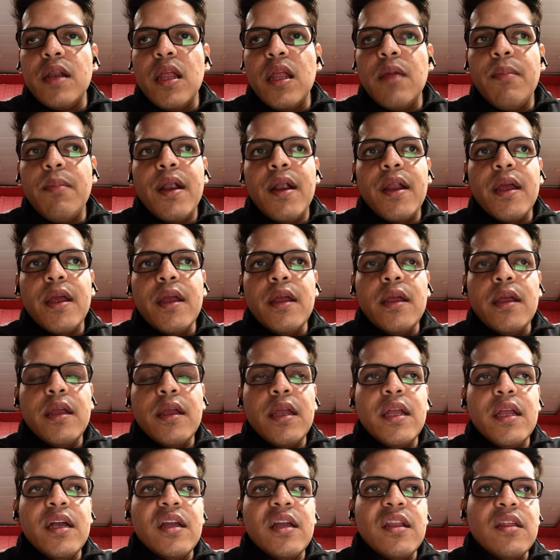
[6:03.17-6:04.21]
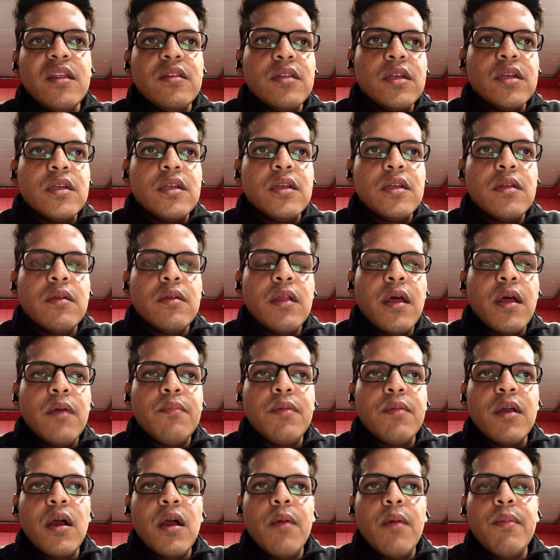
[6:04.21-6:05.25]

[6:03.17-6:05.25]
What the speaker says: They are becoming more difficult. So